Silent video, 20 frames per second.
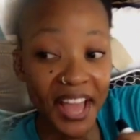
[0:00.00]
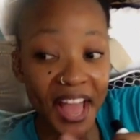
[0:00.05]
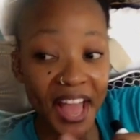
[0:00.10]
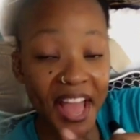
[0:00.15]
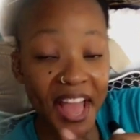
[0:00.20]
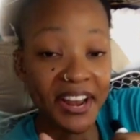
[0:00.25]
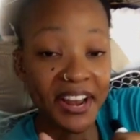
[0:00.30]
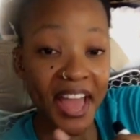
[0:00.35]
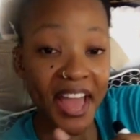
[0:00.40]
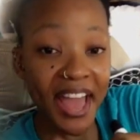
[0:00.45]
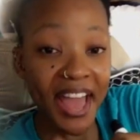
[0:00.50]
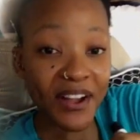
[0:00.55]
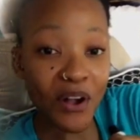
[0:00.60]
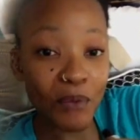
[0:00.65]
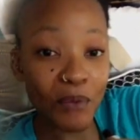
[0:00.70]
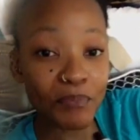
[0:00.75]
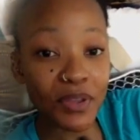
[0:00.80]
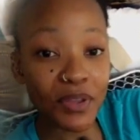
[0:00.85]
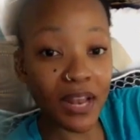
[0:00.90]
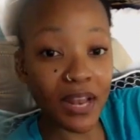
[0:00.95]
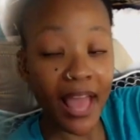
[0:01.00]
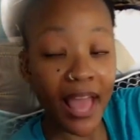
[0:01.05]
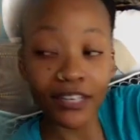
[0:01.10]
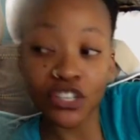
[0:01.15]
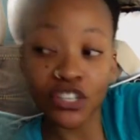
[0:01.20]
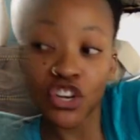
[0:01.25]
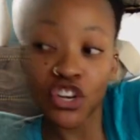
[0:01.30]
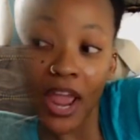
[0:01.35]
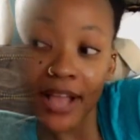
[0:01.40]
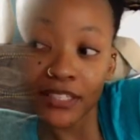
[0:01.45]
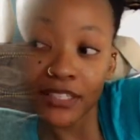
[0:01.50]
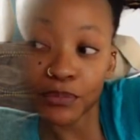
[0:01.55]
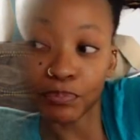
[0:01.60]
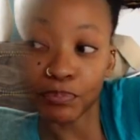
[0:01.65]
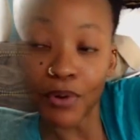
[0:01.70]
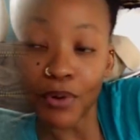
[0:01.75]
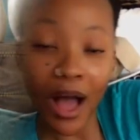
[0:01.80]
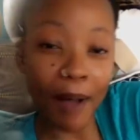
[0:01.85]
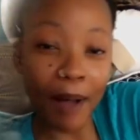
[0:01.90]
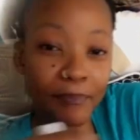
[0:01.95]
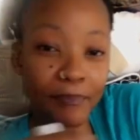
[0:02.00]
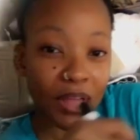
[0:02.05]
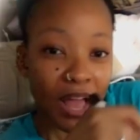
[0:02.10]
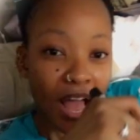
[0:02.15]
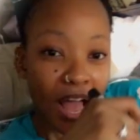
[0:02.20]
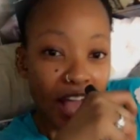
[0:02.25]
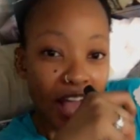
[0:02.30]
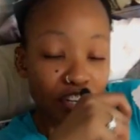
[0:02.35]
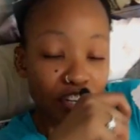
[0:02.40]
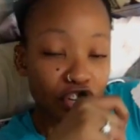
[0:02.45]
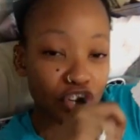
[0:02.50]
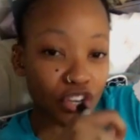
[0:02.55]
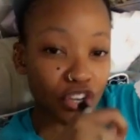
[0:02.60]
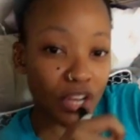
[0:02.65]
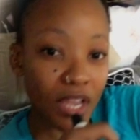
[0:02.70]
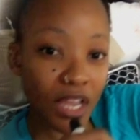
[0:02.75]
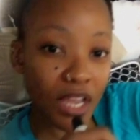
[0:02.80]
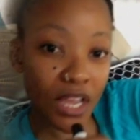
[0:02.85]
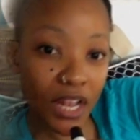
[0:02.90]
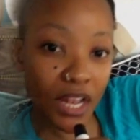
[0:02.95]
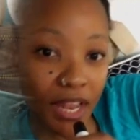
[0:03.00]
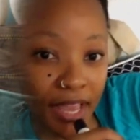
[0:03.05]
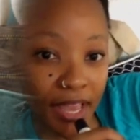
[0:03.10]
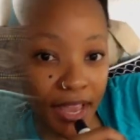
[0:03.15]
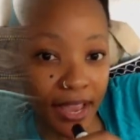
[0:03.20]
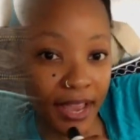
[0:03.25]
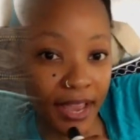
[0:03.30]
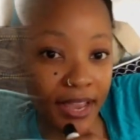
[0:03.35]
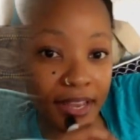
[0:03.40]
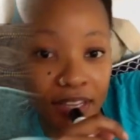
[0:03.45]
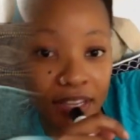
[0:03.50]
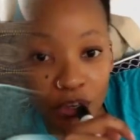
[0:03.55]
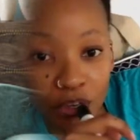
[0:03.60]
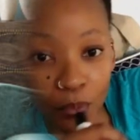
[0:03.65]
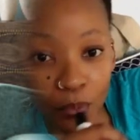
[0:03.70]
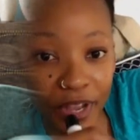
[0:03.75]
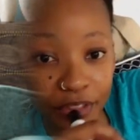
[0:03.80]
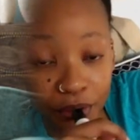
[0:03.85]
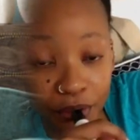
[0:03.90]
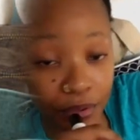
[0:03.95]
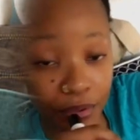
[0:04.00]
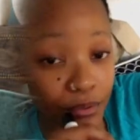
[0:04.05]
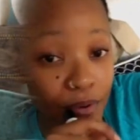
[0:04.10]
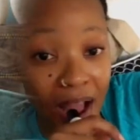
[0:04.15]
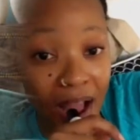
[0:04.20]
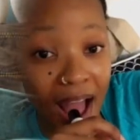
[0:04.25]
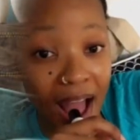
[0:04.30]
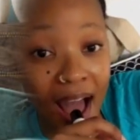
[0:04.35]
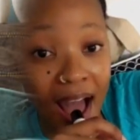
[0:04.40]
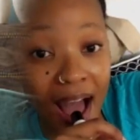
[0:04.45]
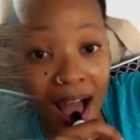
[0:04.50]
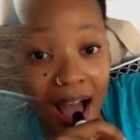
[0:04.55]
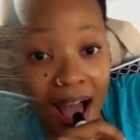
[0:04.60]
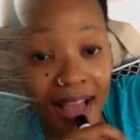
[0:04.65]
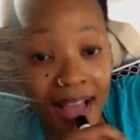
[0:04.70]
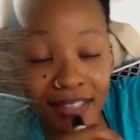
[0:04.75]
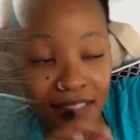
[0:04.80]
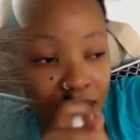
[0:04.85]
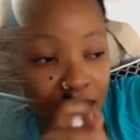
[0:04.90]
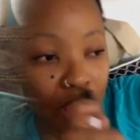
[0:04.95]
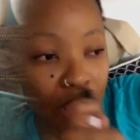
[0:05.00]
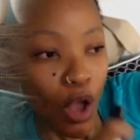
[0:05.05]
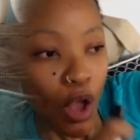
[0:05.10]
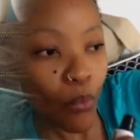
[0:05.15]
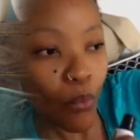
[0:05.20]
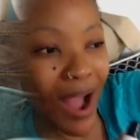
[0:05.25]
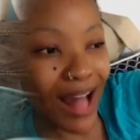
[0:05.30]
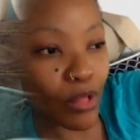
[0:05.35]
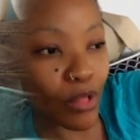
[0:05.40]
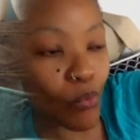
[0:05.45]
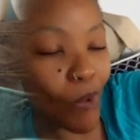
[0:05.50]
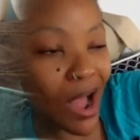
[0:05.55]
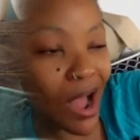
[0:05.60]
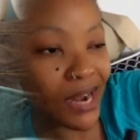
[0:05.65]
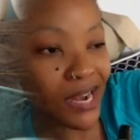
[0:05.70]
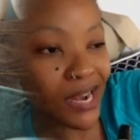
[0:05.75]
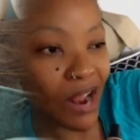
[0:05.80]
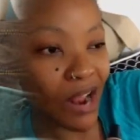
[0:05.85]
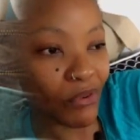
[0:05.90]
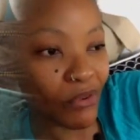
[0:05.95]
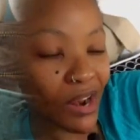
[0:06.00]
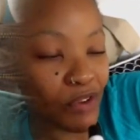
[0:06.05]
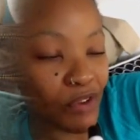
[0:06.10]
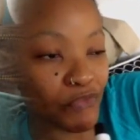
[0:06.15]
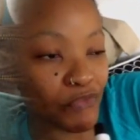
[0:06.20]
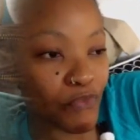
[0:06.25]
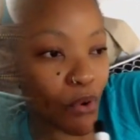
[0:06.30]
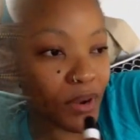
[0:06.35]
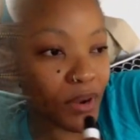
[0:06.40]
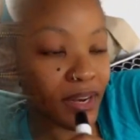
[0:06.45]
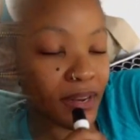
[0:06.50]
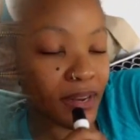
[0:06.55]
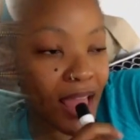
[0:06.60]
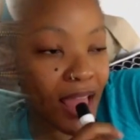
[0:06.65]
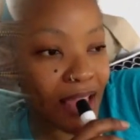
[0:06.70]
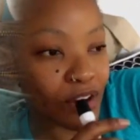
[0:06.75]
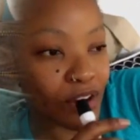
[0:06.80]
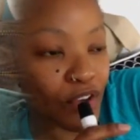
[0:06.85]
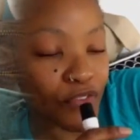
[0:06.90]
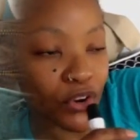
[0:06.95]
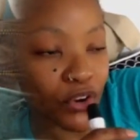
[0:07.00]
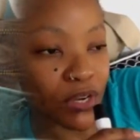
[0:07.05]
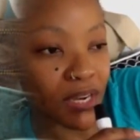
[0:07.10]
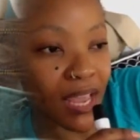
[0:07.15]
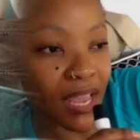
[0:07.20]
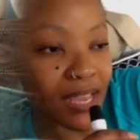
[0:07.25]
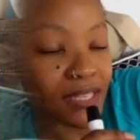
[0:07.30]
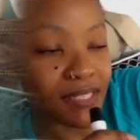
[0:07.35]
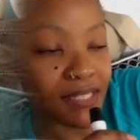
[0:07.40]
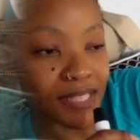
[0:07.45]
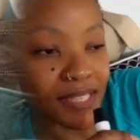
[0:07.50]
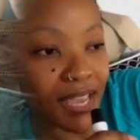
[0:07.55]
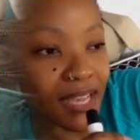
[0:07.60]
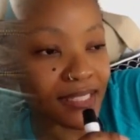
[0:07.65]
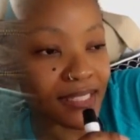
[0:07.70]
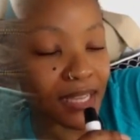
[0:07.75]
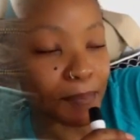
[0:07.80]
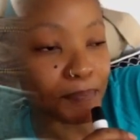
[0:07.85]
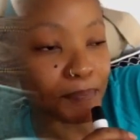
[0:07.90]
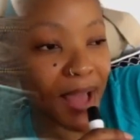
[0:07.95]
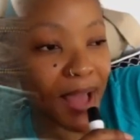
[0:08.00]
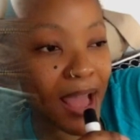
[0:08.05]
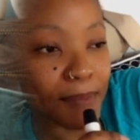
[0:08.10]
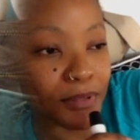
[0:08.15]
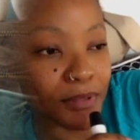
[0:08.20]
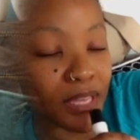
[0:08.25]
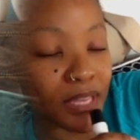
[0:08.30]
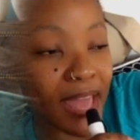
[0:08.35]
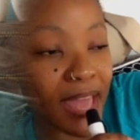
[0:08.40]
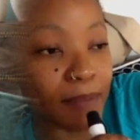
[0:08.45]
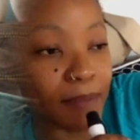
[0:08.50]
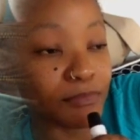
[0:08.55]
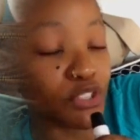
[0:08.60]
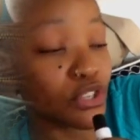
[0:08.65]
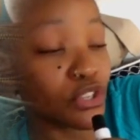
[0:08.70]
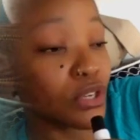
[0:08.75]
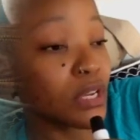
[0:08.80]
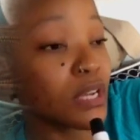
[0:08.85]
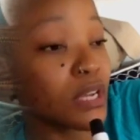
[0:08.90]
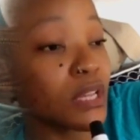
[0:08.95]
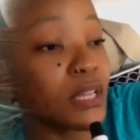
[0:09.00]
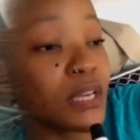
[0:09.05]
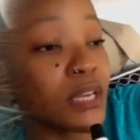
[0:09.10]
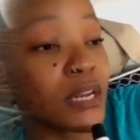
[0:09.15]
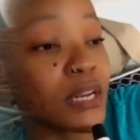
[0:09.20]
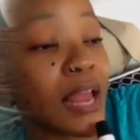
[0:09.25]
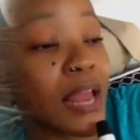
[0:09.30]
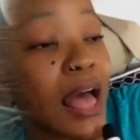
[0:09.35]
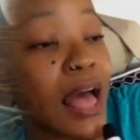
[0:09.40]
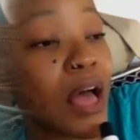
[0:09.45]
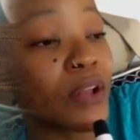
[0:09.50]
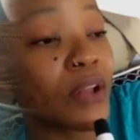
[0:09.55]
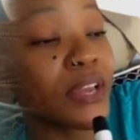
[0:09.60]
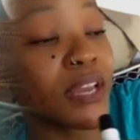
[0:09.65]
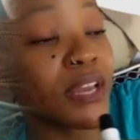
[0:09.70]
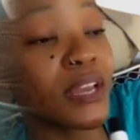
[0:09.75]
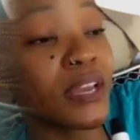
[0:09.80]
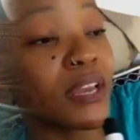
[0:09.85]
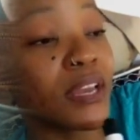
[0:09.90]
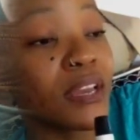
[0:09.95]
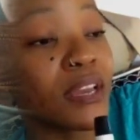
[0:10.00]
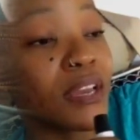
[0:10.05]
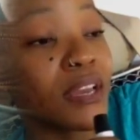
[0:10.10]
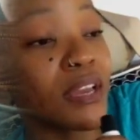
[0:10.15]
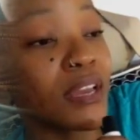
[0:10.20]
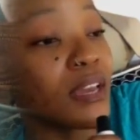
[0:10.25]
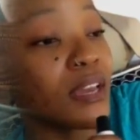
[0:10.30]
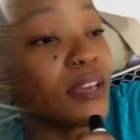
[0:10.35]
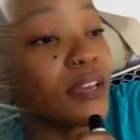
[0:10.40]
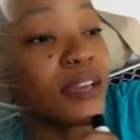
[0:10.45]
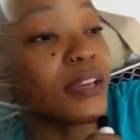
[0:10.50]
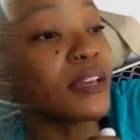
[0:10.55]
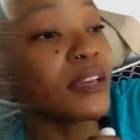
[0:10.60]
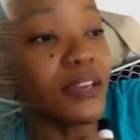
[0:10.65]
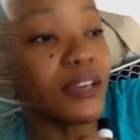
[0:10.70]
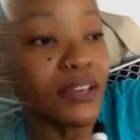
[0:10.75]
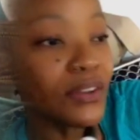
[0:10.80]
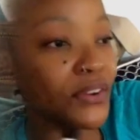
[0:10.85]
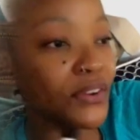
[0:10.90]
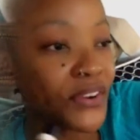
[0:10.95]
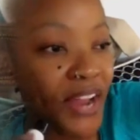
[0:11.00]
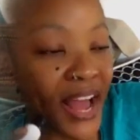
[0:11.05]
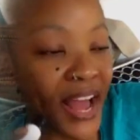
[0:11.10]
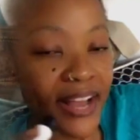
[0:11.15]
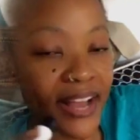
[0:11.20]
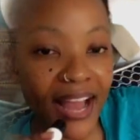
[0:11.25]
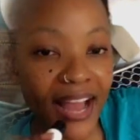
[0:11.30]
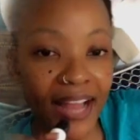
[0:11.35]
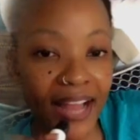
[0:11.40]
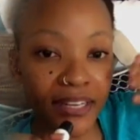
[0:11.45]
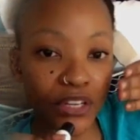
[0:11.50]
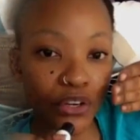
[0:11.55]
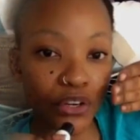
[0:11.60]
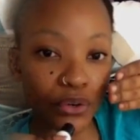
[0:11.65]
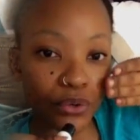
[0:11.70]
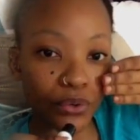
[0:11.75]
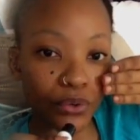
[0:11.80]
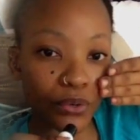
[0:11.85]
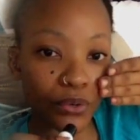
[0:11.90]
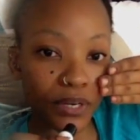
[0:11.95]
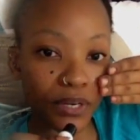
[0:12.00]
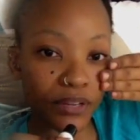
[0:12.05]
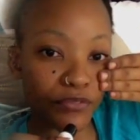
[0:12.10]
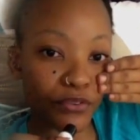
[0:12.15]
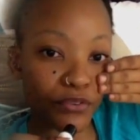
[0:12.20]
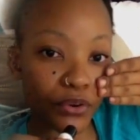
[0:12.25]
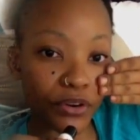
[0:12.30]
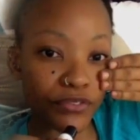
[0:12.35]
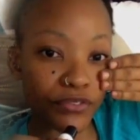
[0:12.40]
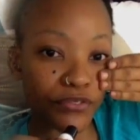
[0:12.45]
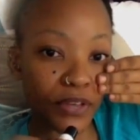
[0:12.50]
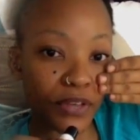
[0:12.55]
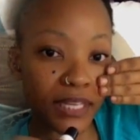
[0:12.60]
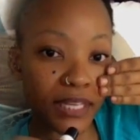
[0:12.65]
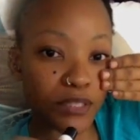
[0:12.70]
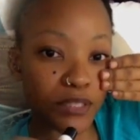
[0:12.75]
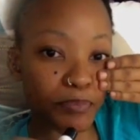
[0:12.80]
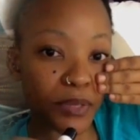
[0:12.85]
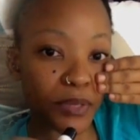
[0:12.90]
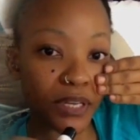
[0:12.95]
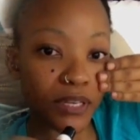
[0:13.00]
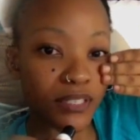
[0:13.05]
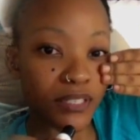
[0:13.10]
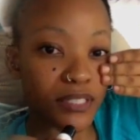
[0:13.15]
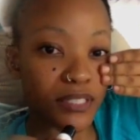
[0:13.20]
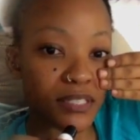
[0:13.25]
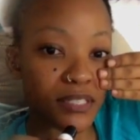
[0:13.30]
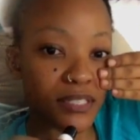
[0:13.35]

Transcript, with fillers: and I gonna be like, chest bump, chilling with Christ, while 149 of her naysayers at Bible camp chilling out here. Kaliruli for a face beat.